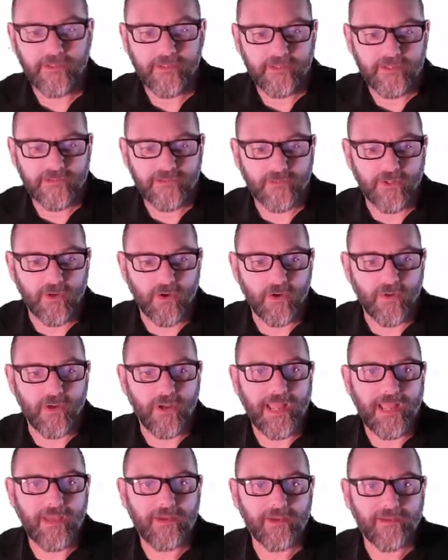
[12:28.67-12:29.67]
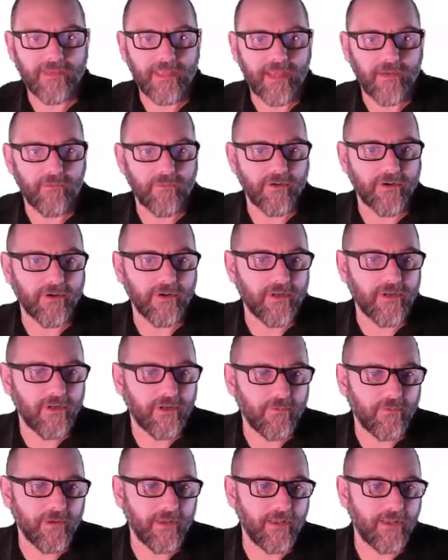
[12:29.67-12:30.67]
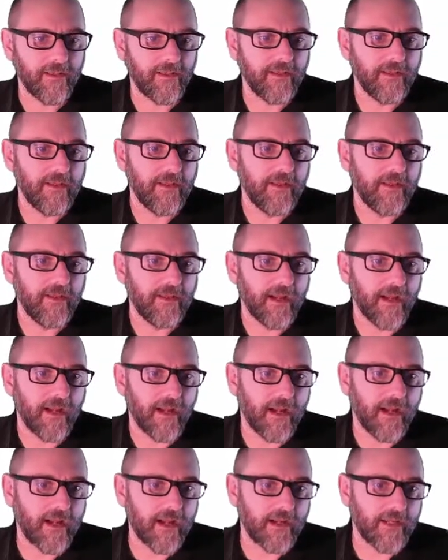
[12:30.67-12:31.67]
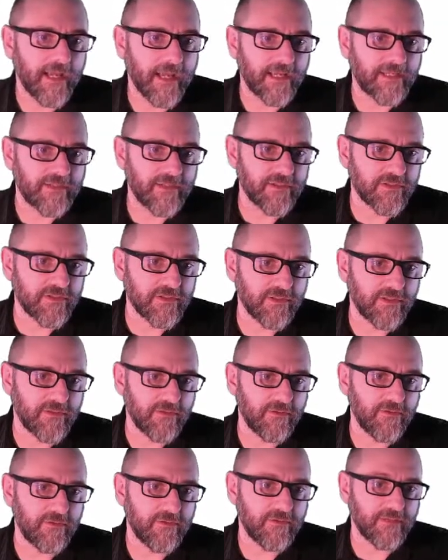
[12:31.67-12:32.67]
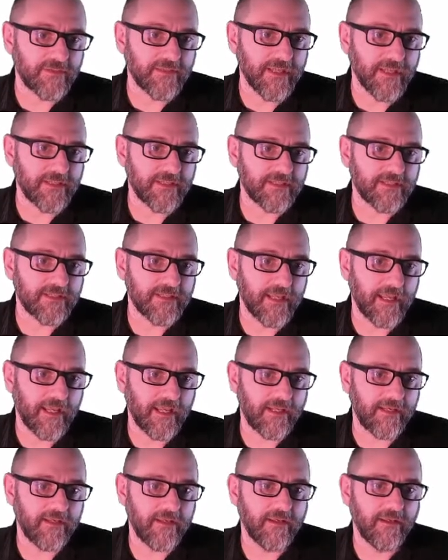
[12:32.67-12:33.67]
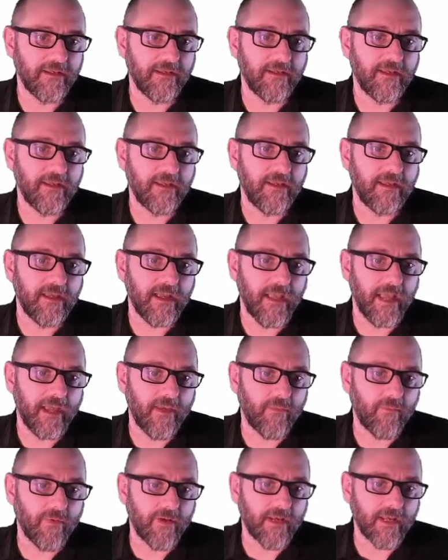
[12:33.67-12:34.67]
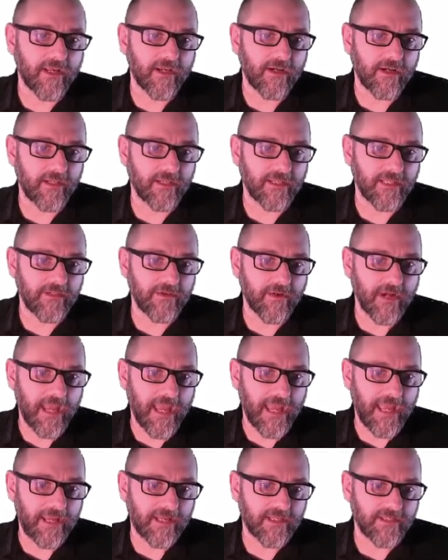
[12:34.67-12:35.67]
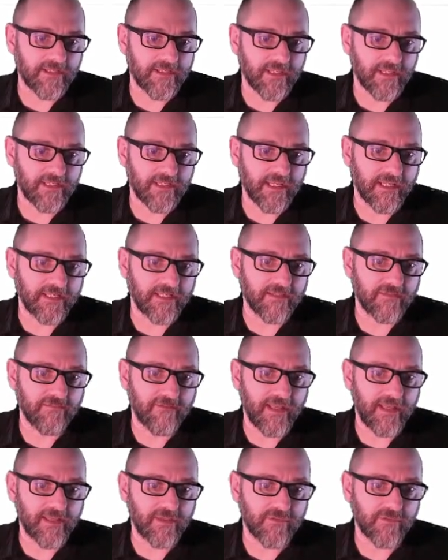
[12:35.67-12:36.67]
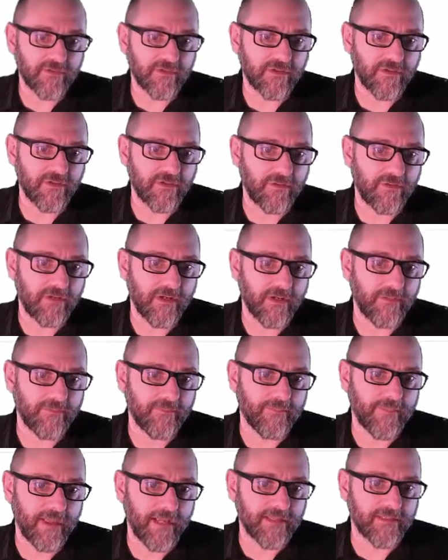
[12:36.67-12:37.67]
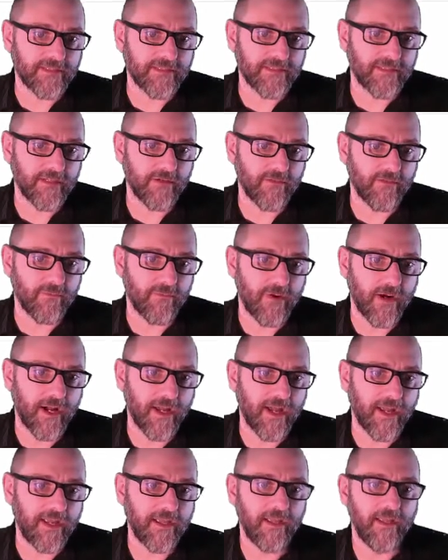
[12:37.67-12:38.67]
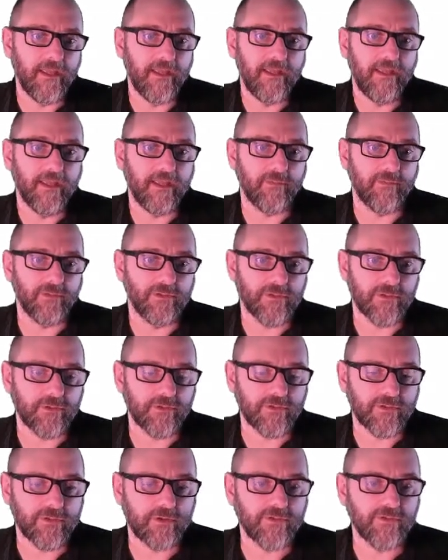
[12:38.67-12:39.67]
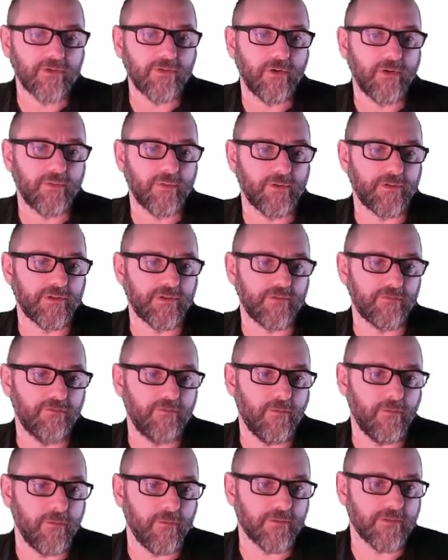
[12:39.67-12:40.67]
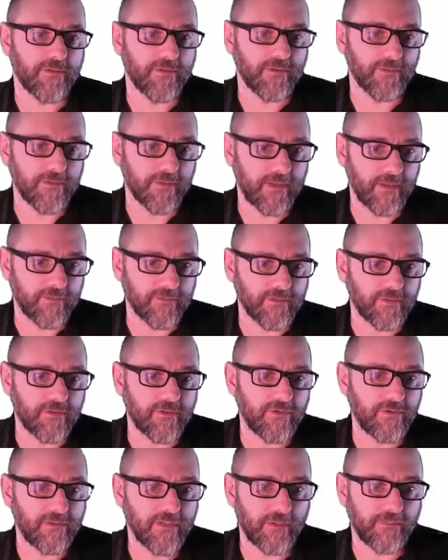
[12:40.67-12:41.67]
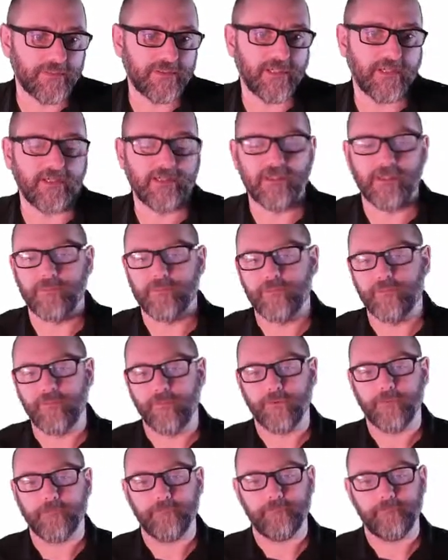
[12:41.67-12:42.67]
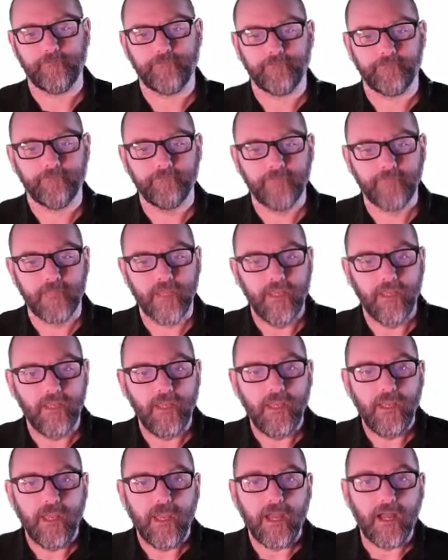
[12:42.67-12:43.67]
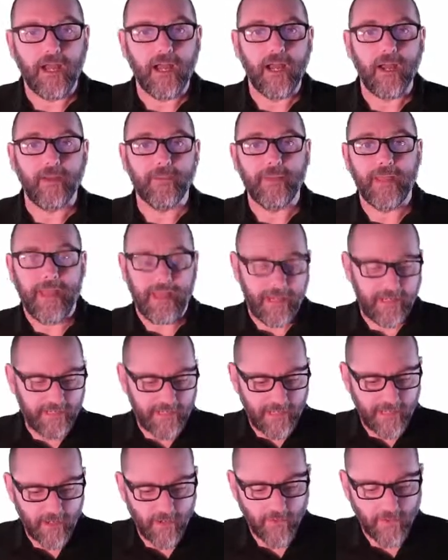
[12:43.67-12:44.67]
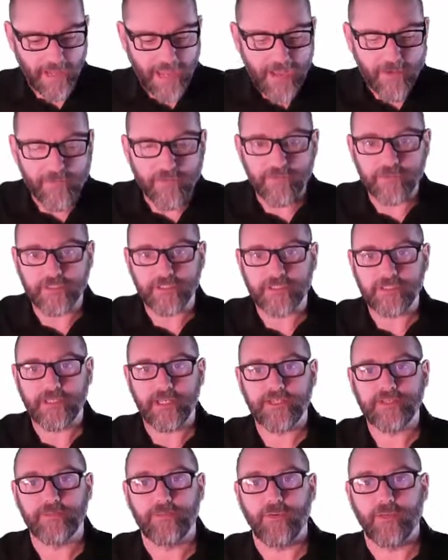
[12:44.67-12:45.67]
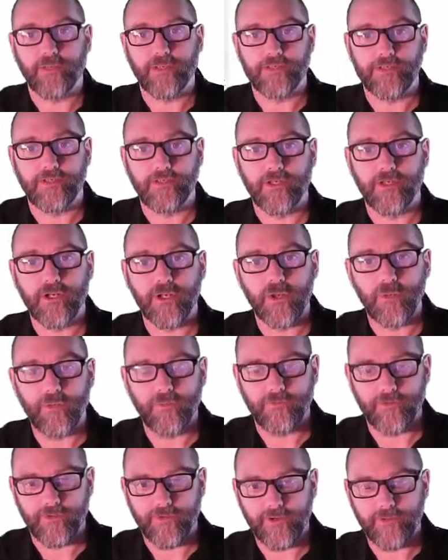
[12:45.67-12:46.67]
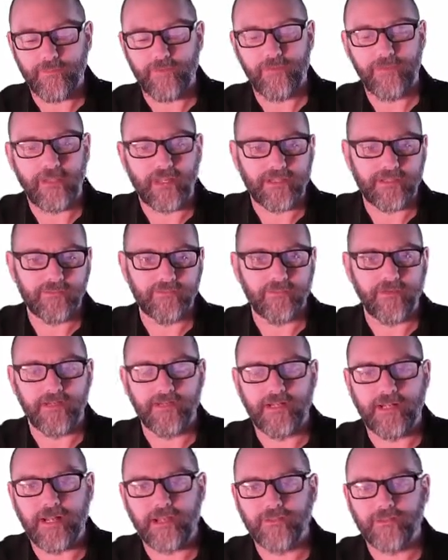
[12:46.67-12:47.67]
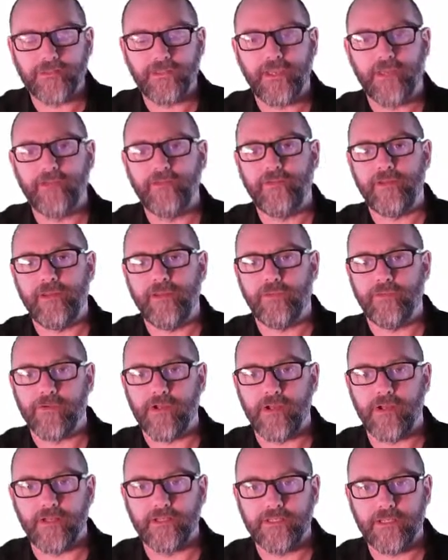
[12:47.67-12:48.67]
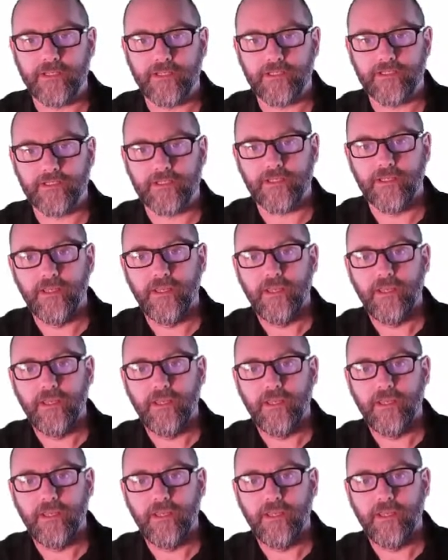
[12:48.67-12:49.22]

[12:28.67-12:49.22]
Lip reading: So how did that work? Well, x is 2, z is 10, and when I call inner x, it takes the value 2 and passes it into y. It returns 2 squared, which is 4. So this becomes 2 times 10 times 4. And now outer is accessible because it's a global variable. I defined it outside of any other context.